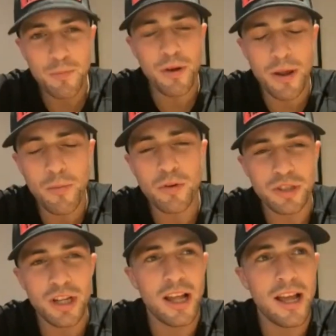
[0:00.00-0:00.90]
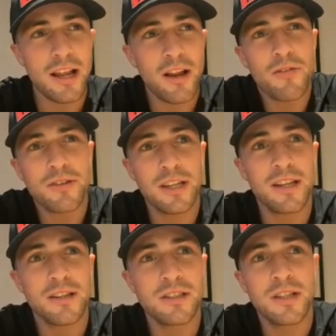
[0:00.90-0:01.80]
pretty much. Yeah,
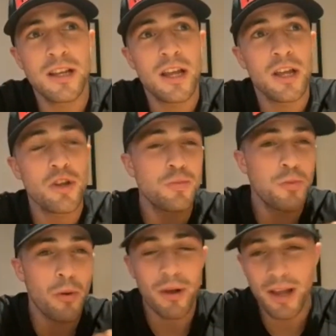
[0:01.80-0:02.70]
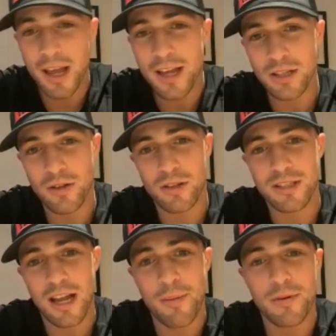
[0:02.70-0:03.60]
obviously he used to be on my case all the
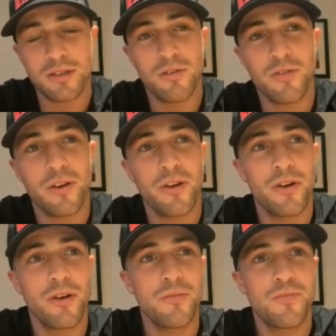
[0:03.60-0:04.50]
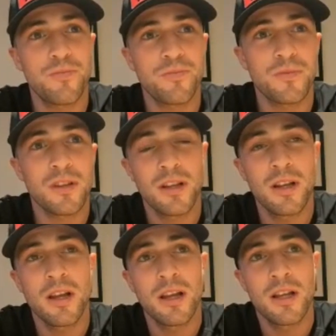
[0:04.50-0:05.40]
time and stuff, and
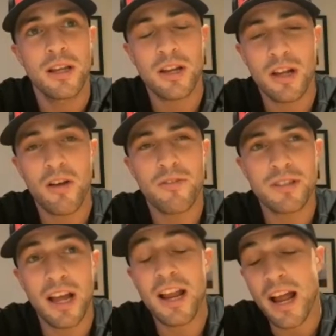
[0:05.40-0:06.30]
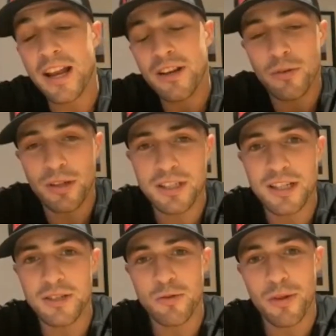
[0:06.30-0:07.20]
yeah, obviously I ended up
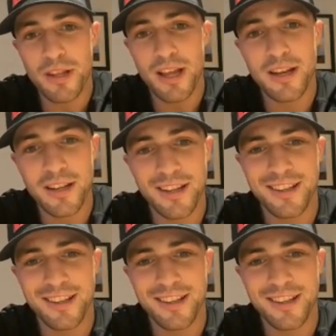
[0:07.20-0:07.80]
listening to him in the end.